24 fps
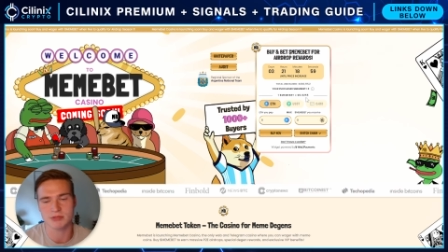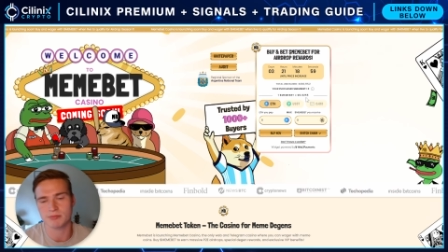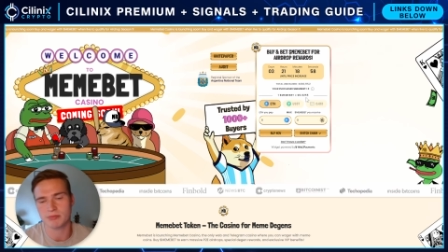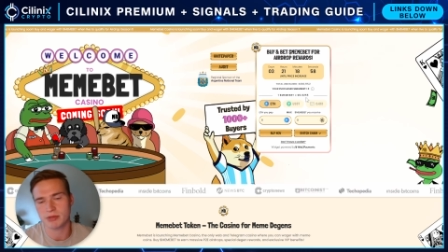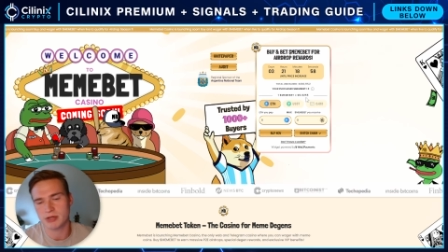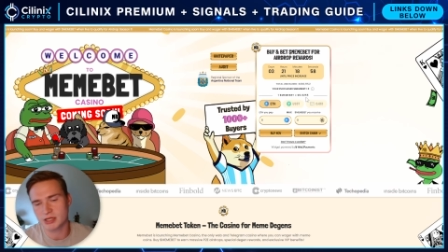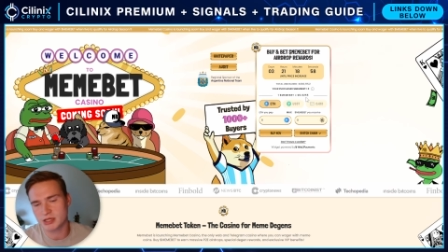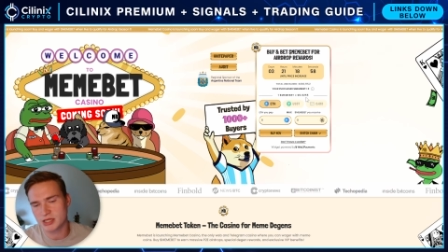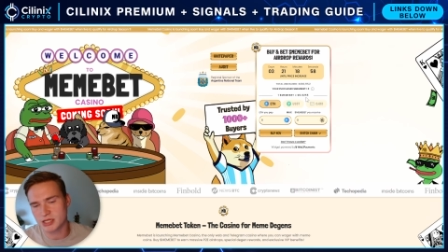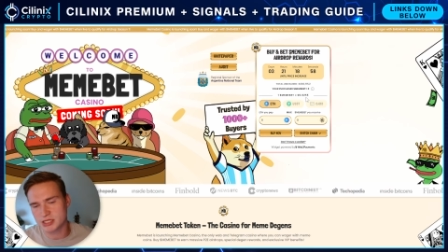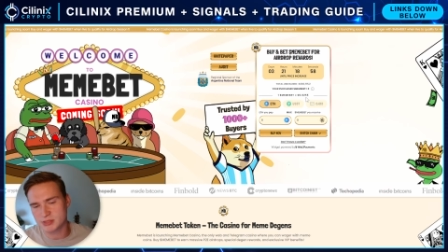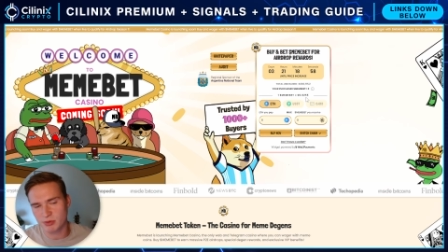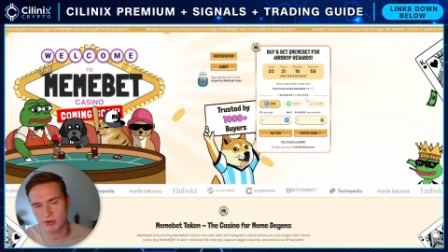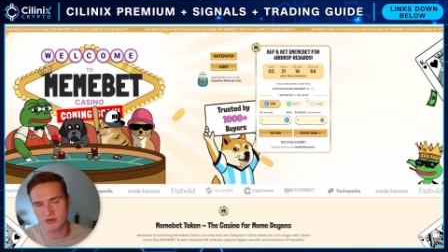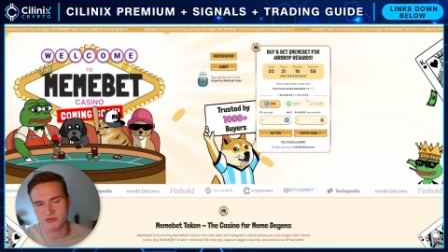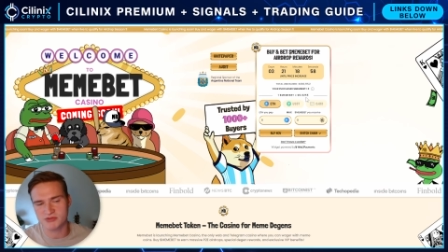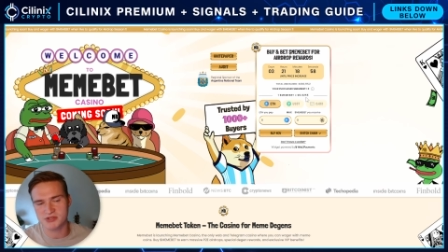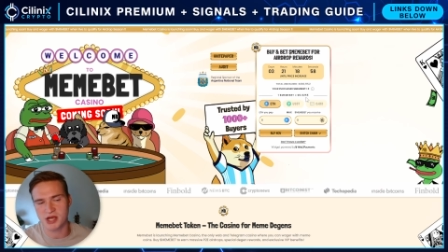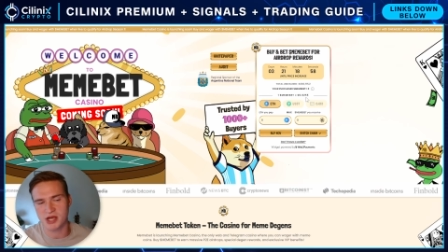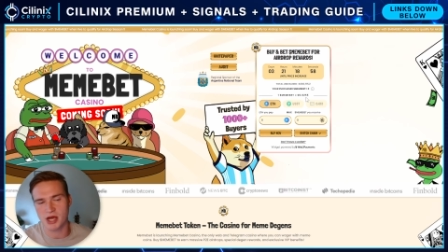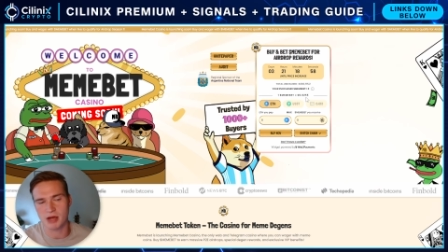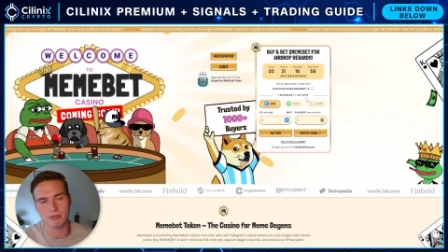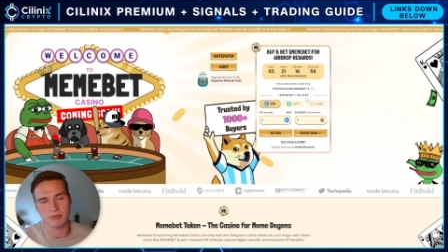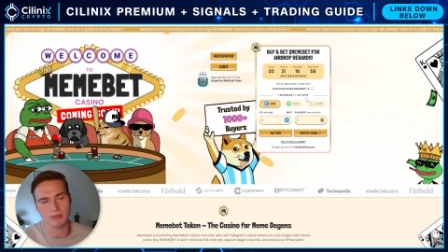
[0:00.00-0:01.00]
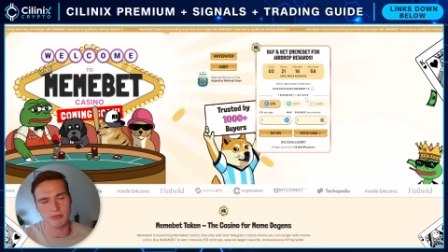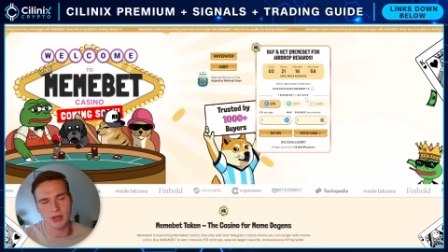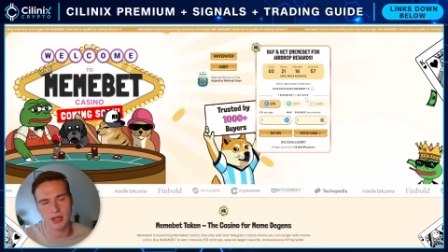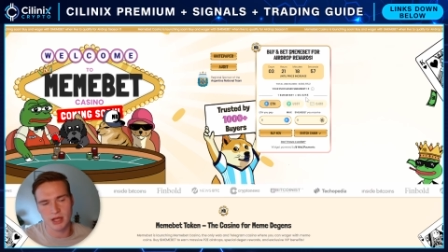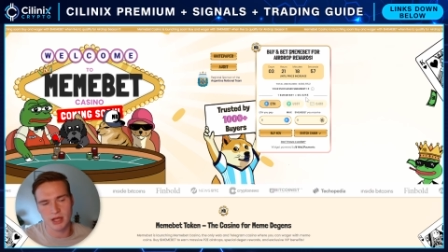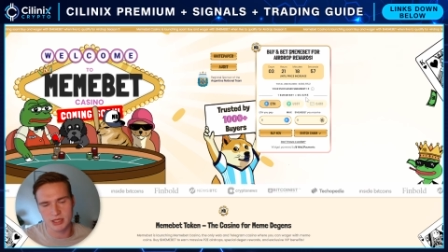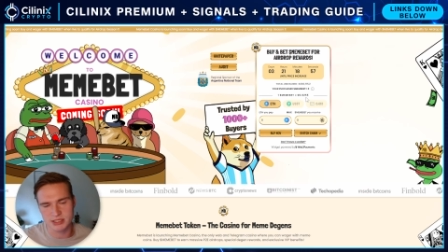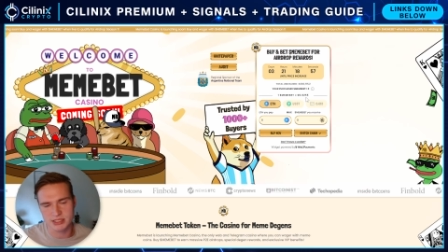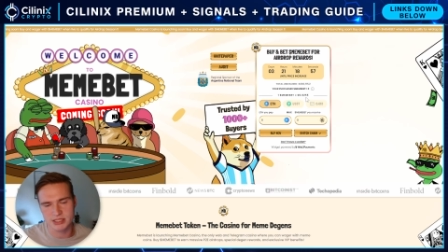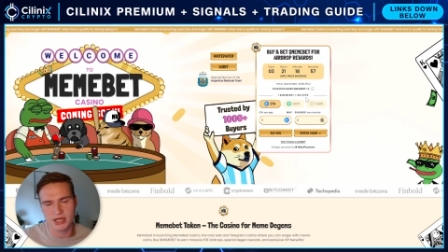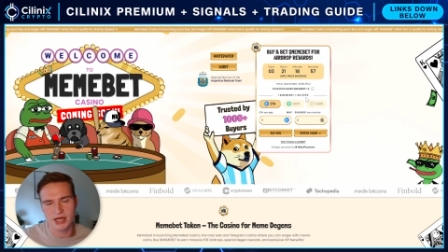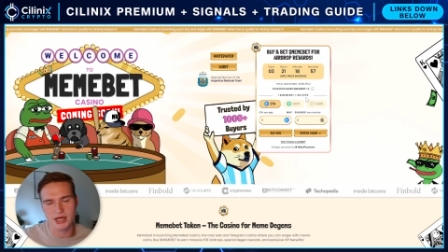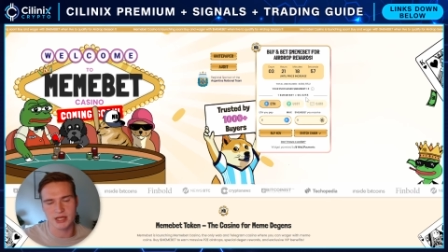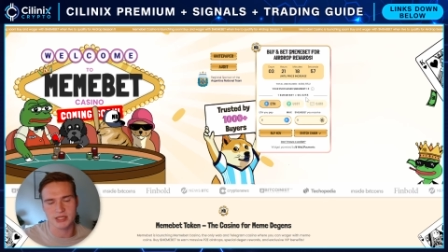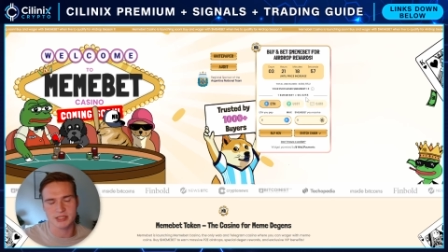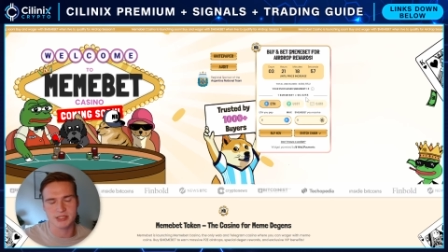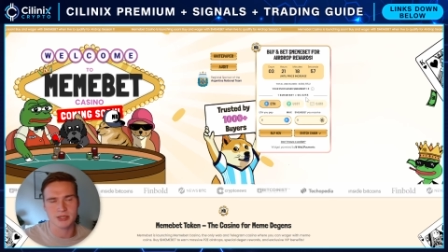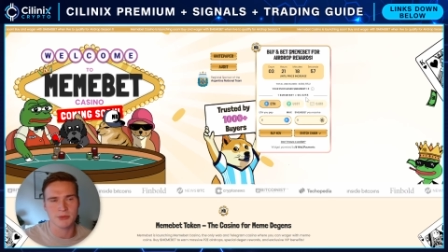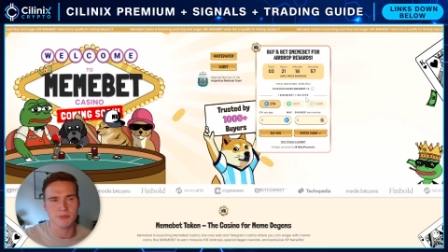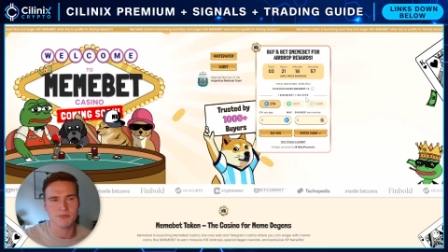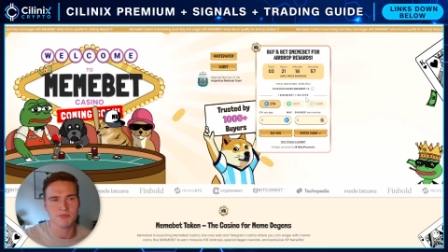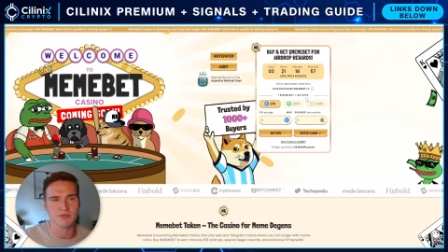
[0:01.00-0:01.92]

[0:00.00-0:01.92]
But at this point of time, like I said,